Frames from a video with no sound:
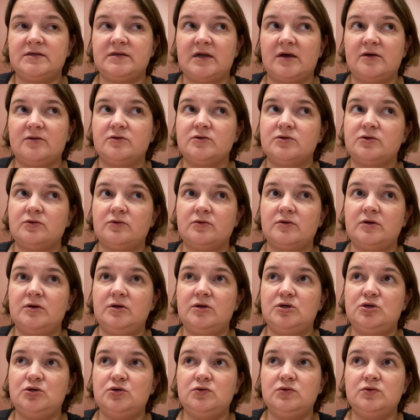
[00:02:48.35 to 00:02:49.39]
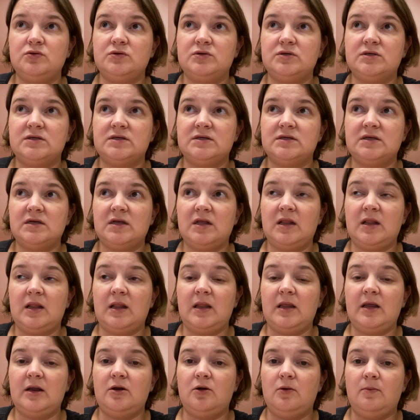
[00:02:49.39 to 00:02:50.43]
Now there's only 2
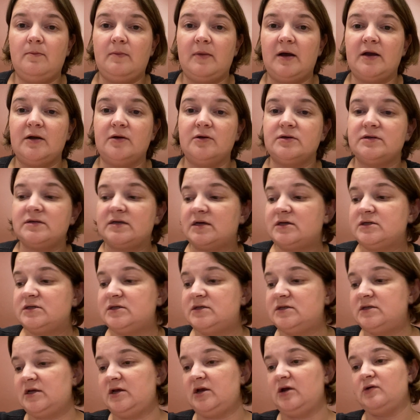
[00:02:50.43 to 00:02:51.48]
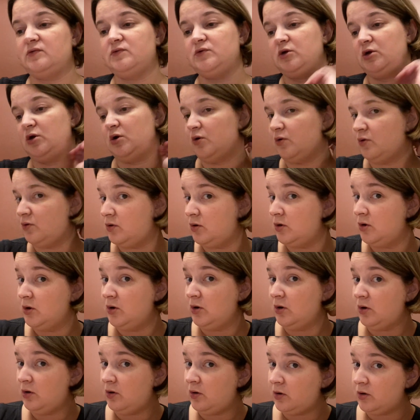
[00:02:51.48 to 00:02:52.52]
little minor sections that you have to go
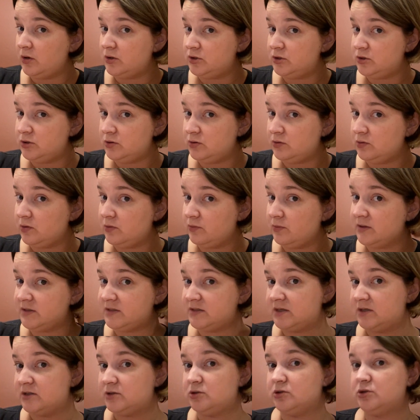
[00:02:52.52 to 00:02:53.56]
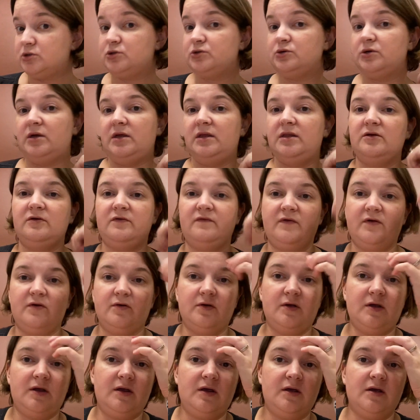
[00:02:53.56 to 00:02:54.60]
onto a residential street, and they're
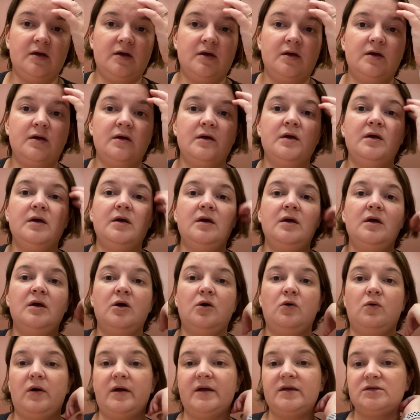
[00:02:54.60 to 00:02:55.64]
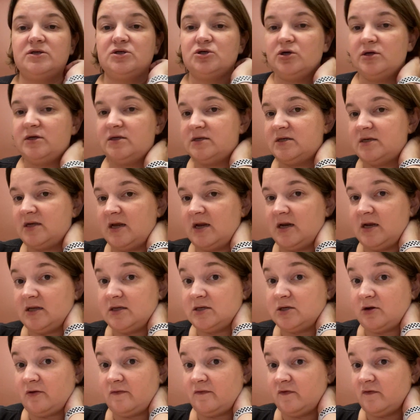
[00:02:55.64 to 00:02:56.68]
very quiet streets, and it's
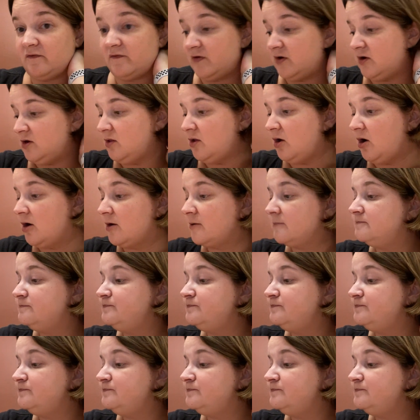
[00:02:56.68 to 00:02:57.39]
not for very long.